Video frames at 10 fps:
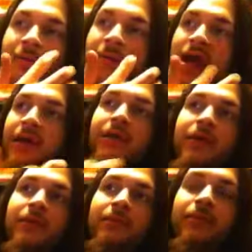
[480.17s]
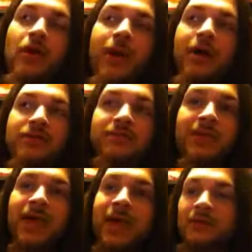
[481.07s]
I remember I had to blow out some
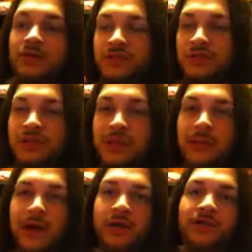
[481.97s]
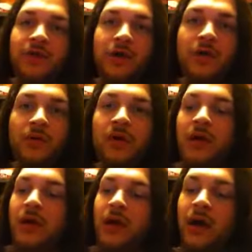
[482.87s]
candles using the microphone.
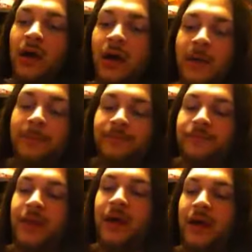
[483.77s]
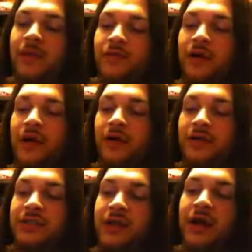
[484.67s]

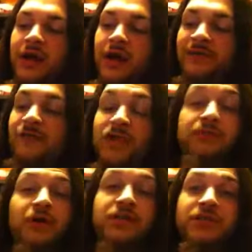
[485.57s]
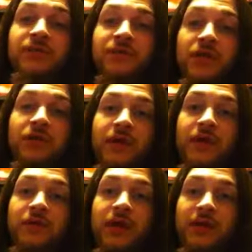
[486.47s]
There's a first-person view that
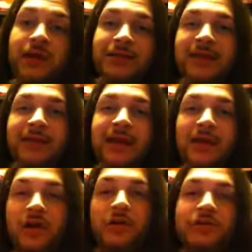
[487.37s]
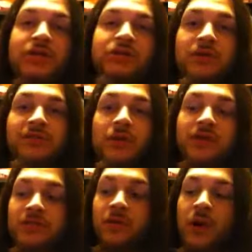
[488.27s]
you get, that kind of goes into every
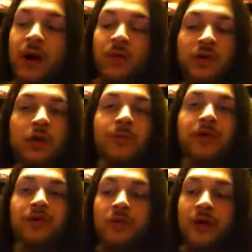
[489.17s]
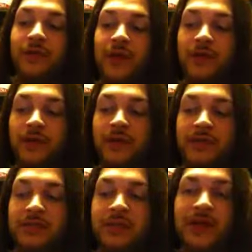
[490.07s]
once in a while when you open a door. That
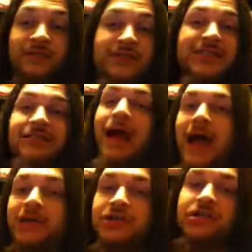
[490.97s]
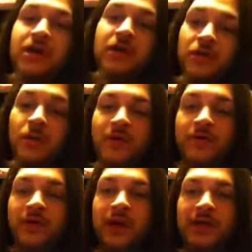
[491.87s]
is, you have to slash
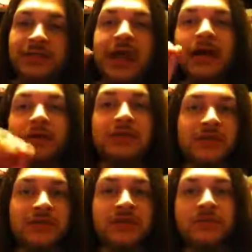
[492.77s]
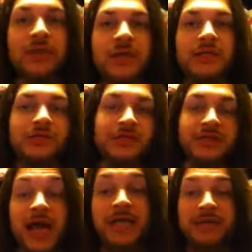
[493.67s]
with the stylus on the screen to
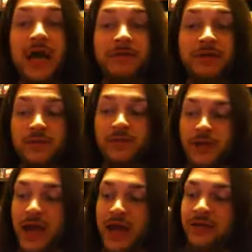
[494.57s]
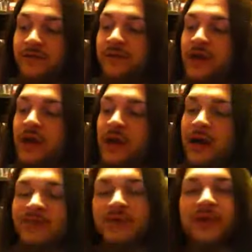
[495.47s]
attack zombies with your knife.
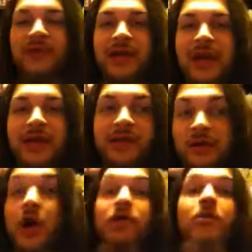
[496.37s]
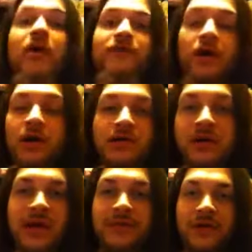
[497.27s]
I'm sort of like they caught you off guard. You
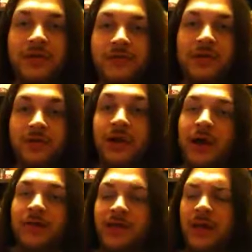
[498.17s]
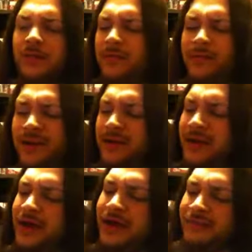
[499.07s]
didn't have your, you know, gun available, but
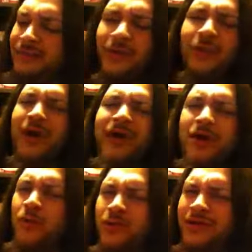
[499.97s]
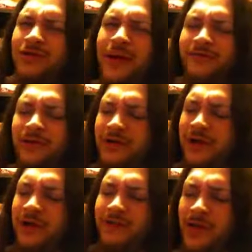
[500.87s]
why the hell wouldn't you have your
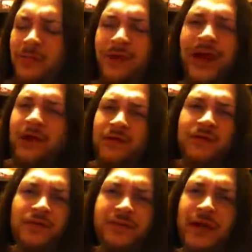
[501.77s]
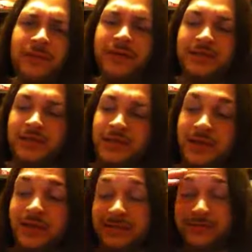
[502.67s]
gun available in a house full of zombies and
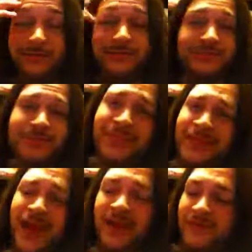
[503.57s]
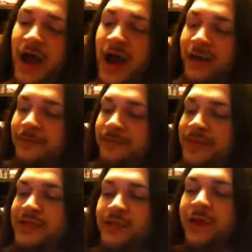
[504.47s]
shit? That's kind of an odd
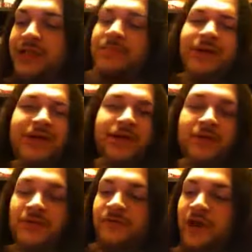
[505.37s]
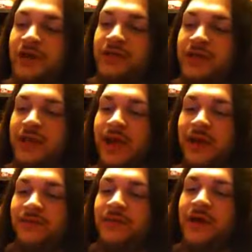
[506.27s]
situation, but you know, it was fun using the
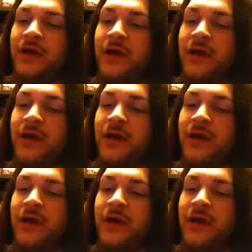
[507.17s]
knife.